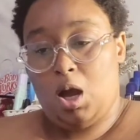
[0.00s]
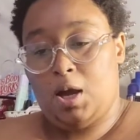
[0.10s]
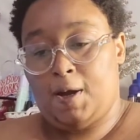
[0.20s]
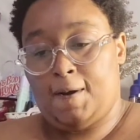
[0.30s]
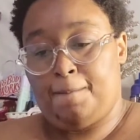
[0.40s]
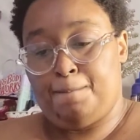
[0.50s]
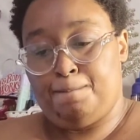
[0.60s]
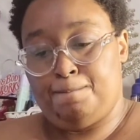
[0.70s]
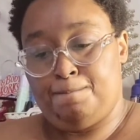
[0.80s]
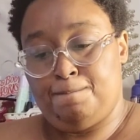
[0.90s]

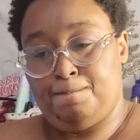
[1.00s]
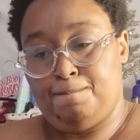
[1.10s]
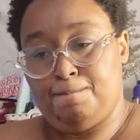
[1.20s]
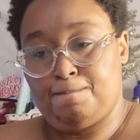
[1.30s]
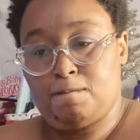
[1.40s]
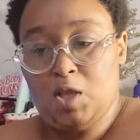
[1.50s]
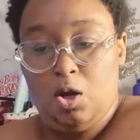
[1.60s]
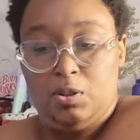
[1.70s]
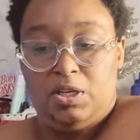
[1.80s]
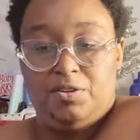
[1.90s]
Oh,
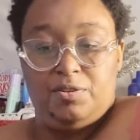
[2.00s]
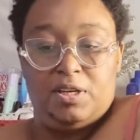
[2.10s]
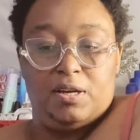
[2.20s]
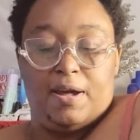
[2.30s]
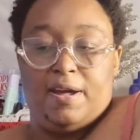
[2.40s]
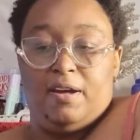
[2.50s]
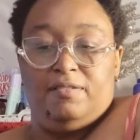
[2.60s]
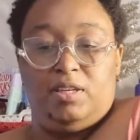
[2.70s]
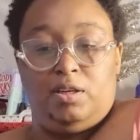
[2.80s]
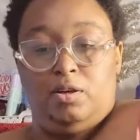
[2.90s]
another thing I
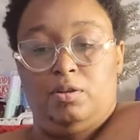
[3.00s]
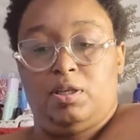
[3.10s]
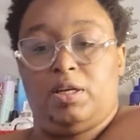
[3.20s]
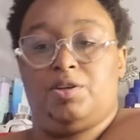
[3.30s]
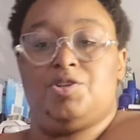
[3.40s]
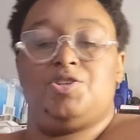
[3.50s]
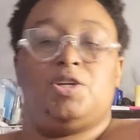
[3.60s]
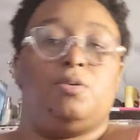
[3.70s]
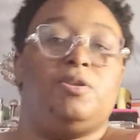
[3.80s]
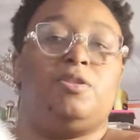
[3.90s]
have here that I could share